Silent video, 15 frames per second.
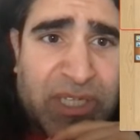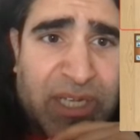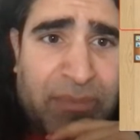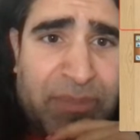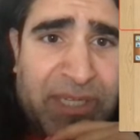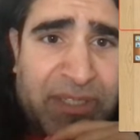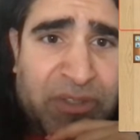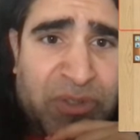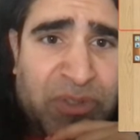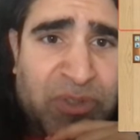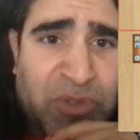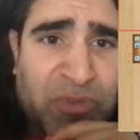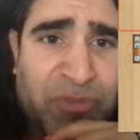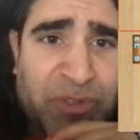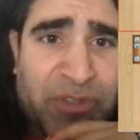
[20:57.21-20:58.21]
I mean, I could
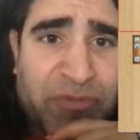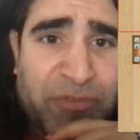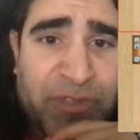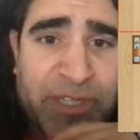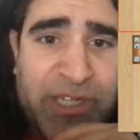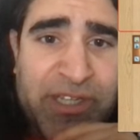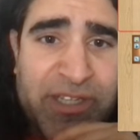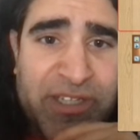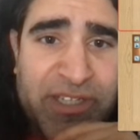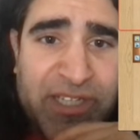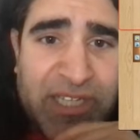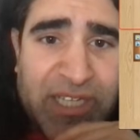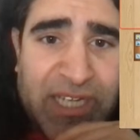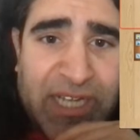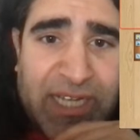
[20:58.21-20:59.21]
go for the 3
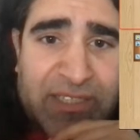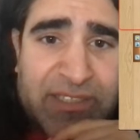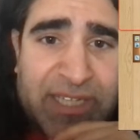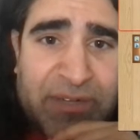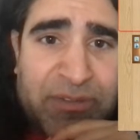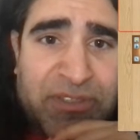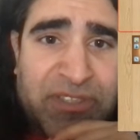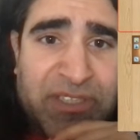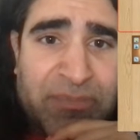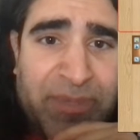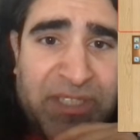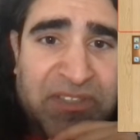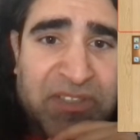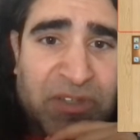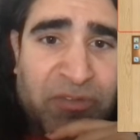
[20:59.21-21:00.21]
and guarantee
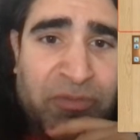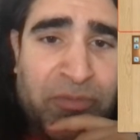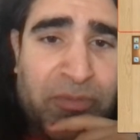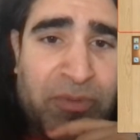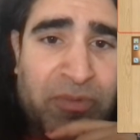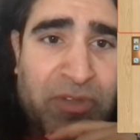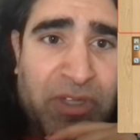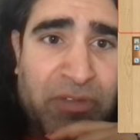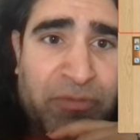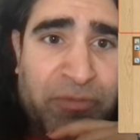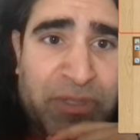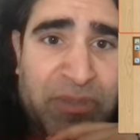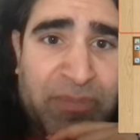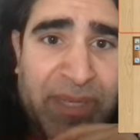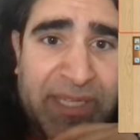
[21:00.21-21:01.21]
myself a 3 by